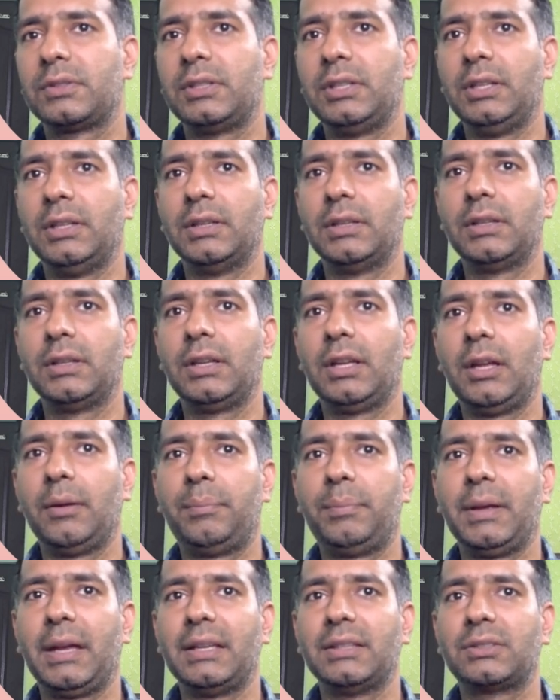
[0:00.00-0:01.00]
See,
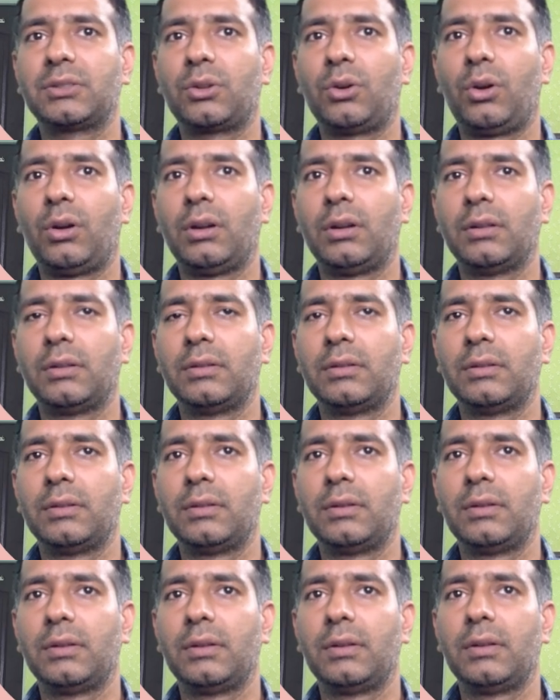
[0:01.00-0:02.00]
API is called.
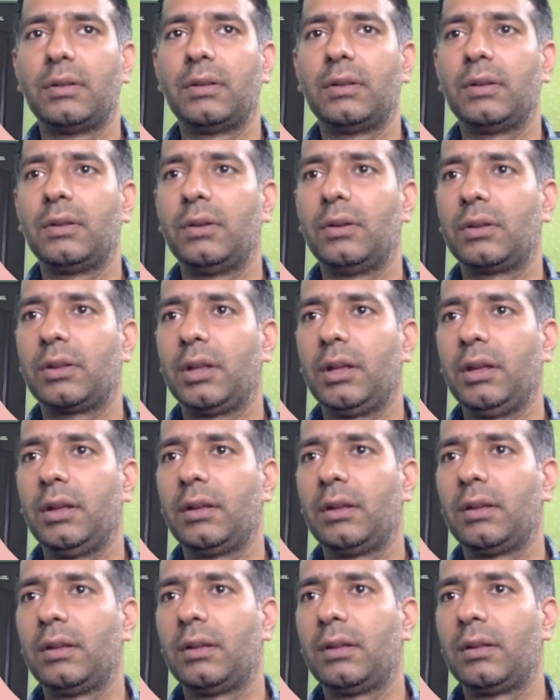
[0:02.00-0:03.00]

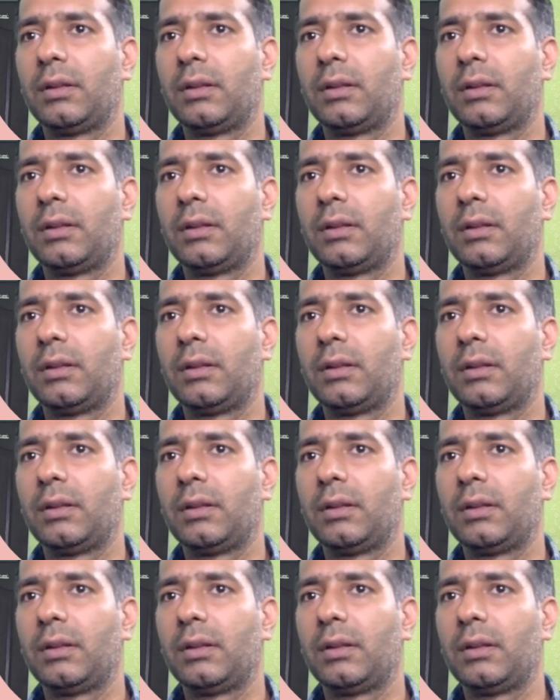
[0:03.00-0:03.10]
Okay.